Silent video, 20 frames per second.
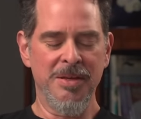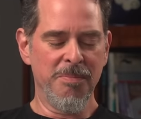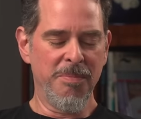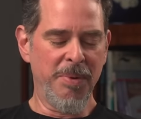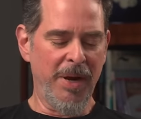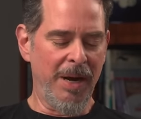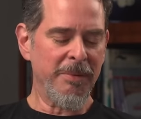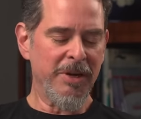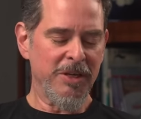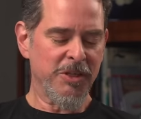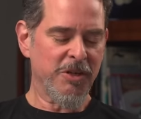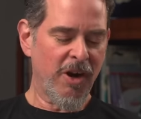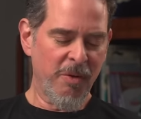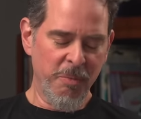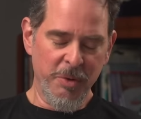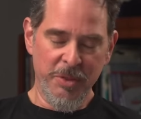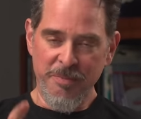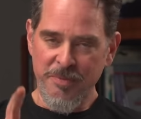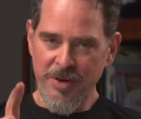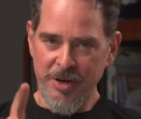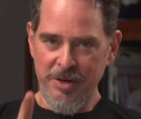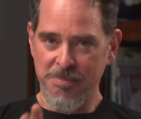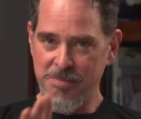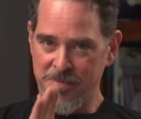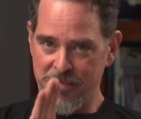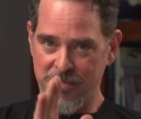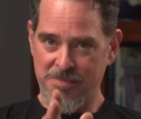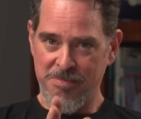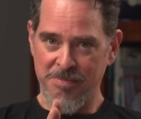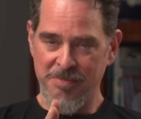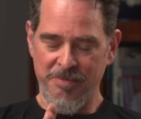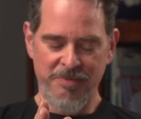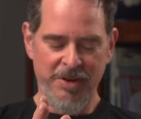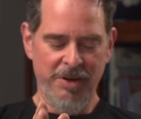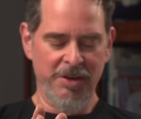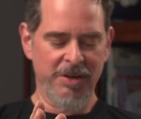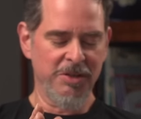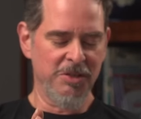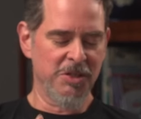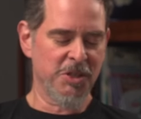But I'm going to start with a very,
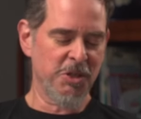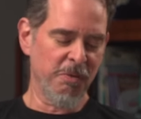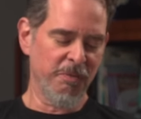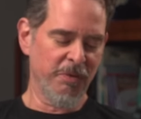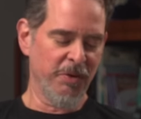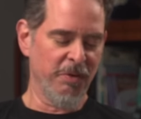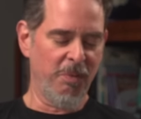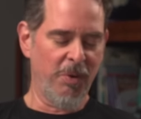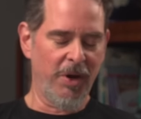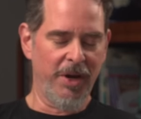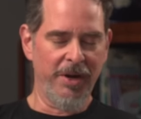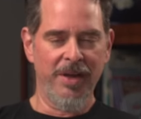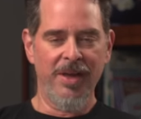very conservative one.